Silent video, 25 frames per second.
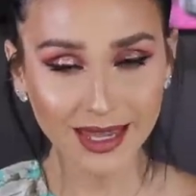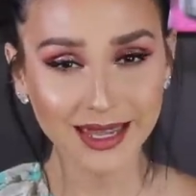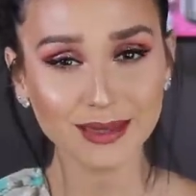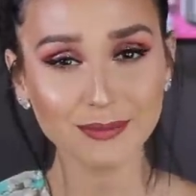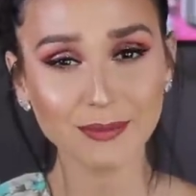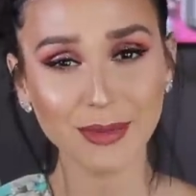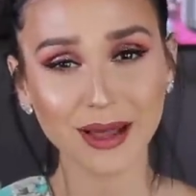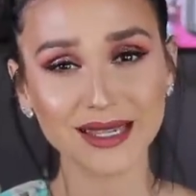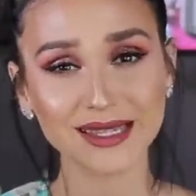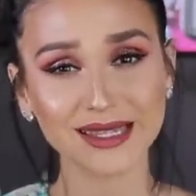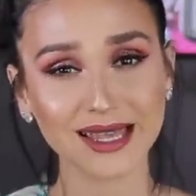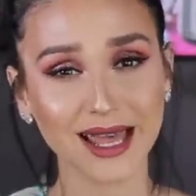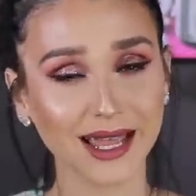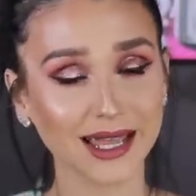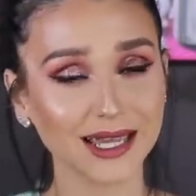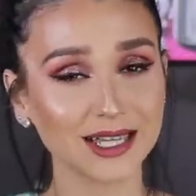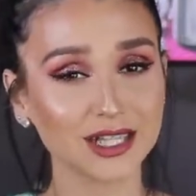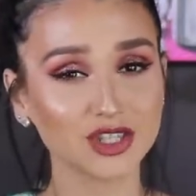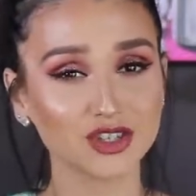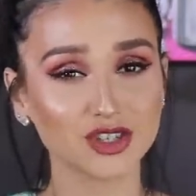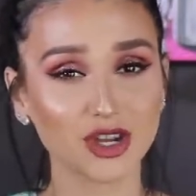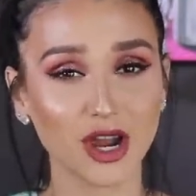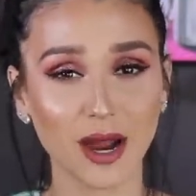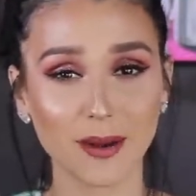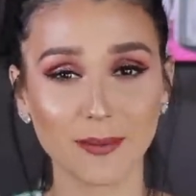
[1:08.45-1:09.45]
in my
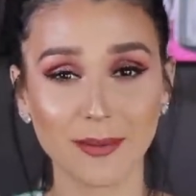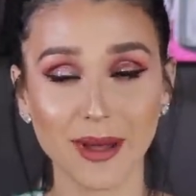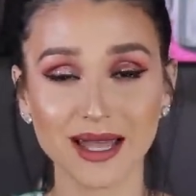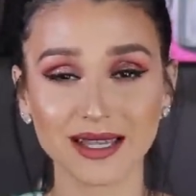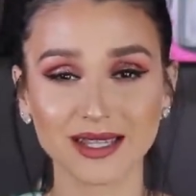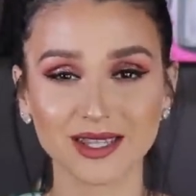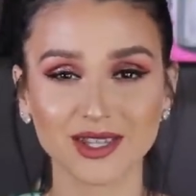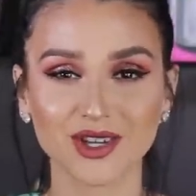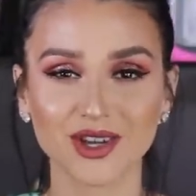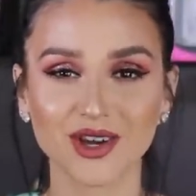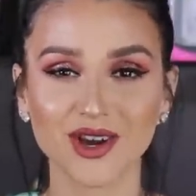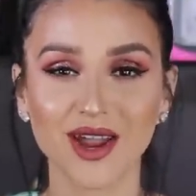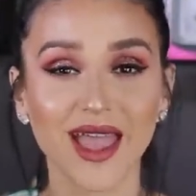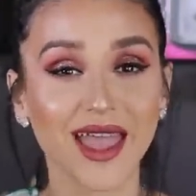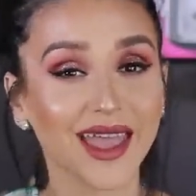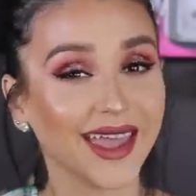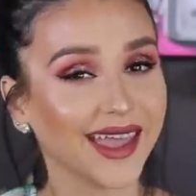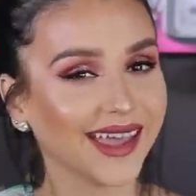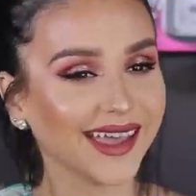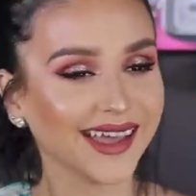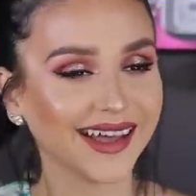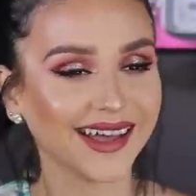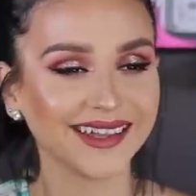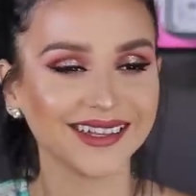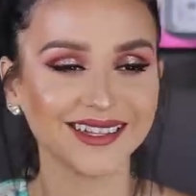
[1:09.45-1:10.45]
second trimester
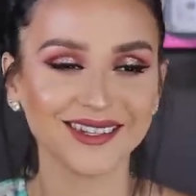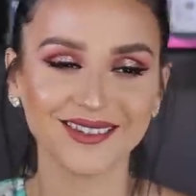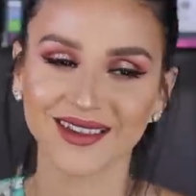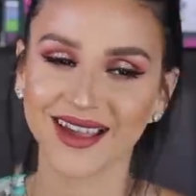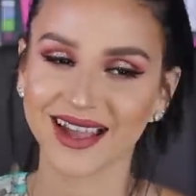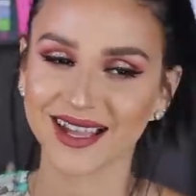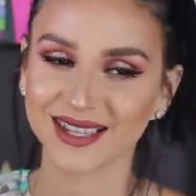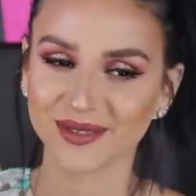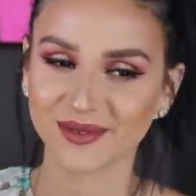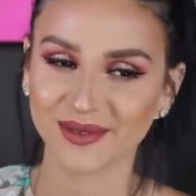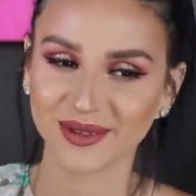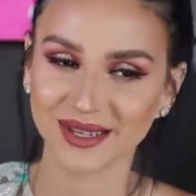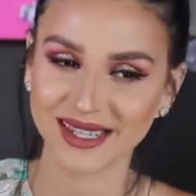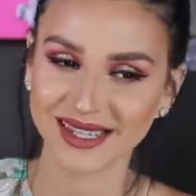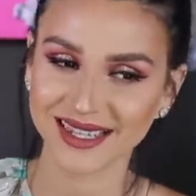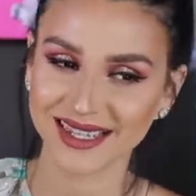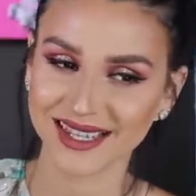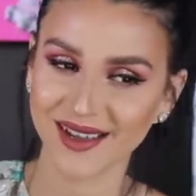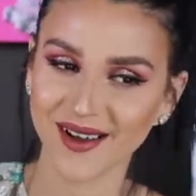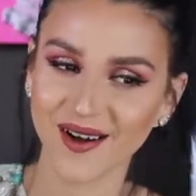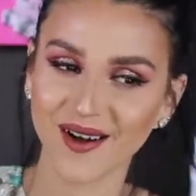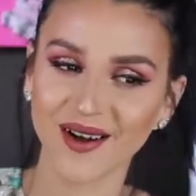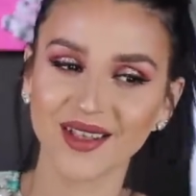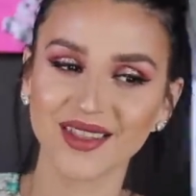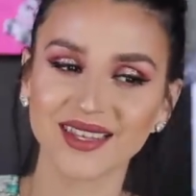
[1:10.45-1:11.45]
and you guys want to
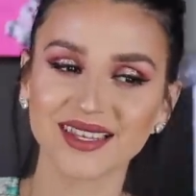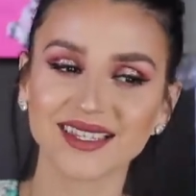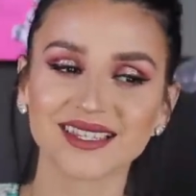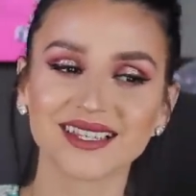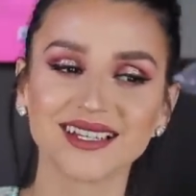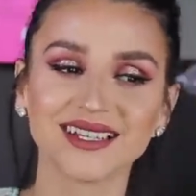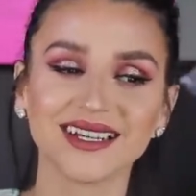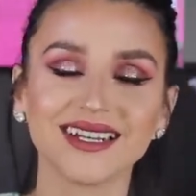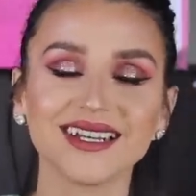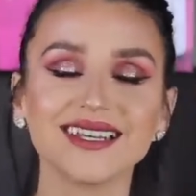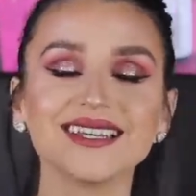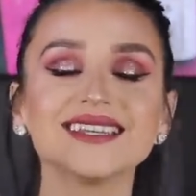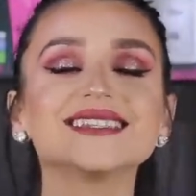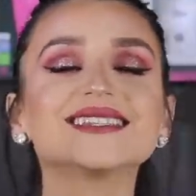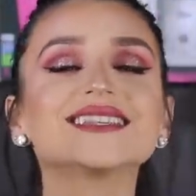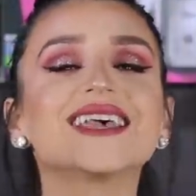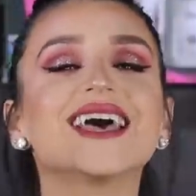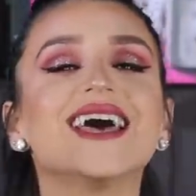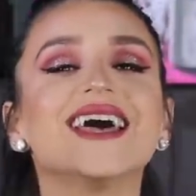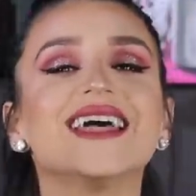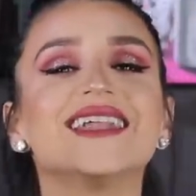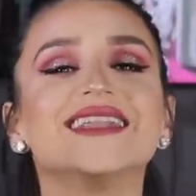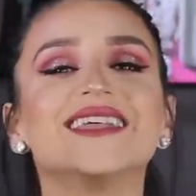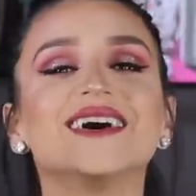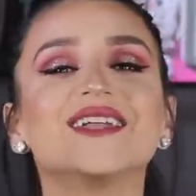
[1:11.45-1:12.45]
see all these goodies,
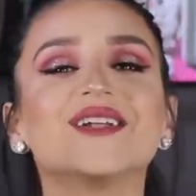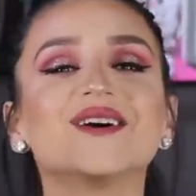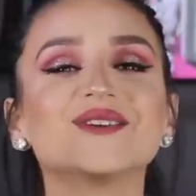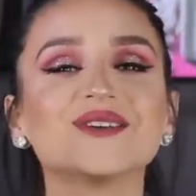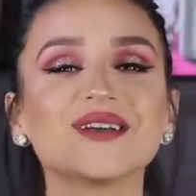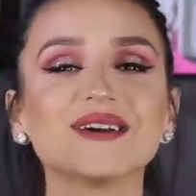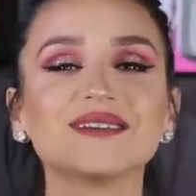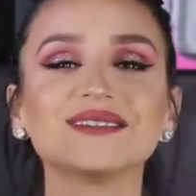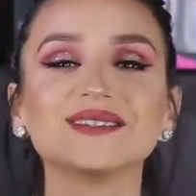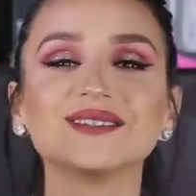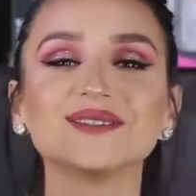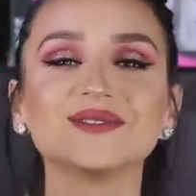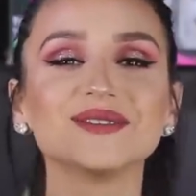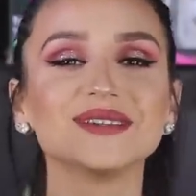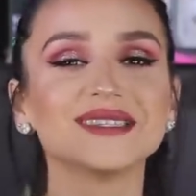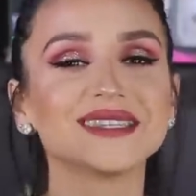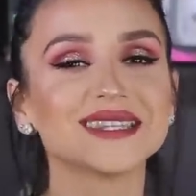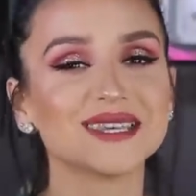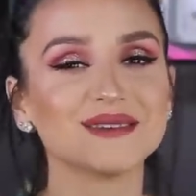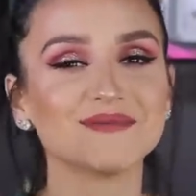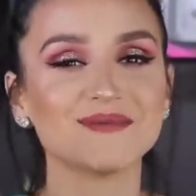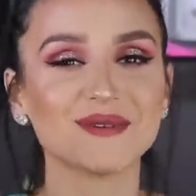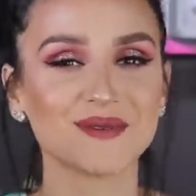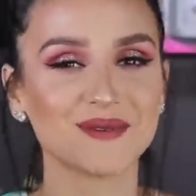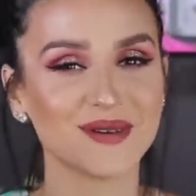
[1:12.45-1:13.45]
then all you have to do
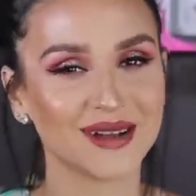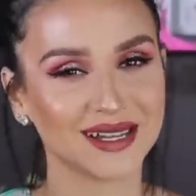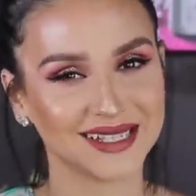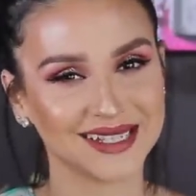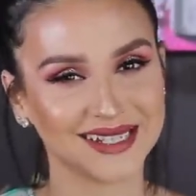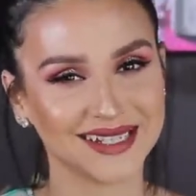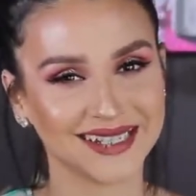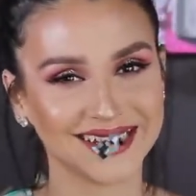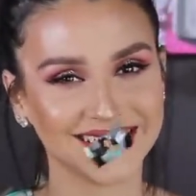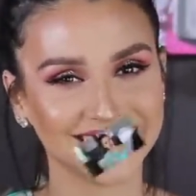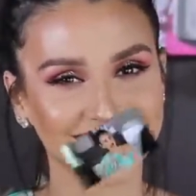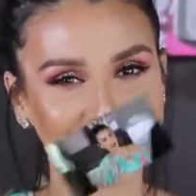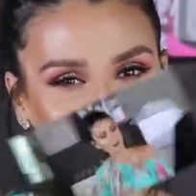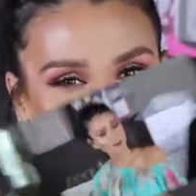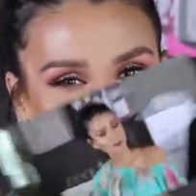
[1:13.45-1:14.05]
is keep on watching.